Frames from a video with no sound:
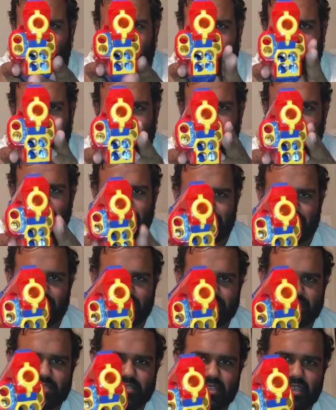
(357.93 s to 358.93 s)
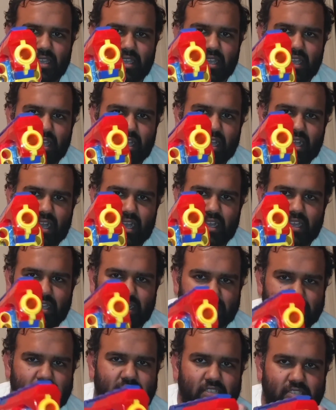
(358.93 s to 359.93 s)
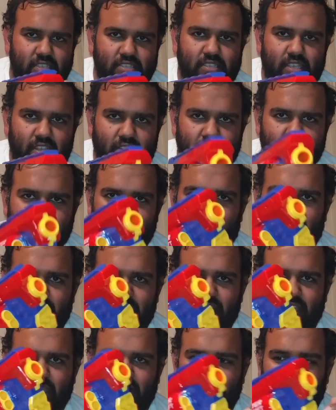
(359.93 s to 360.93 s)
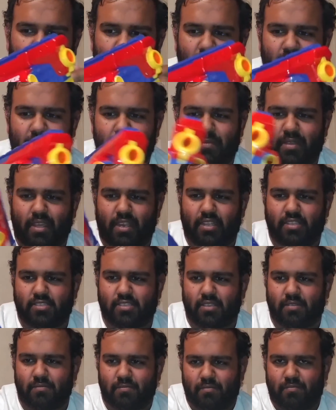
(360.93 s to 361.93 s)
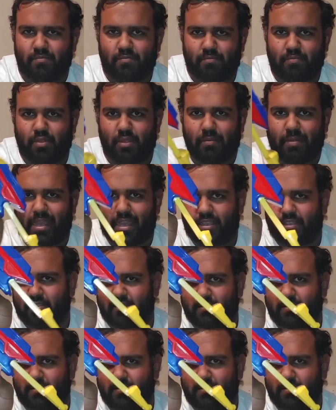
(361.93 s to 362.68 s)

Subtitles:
all over the place. It is just a single shot, and it's a pullback.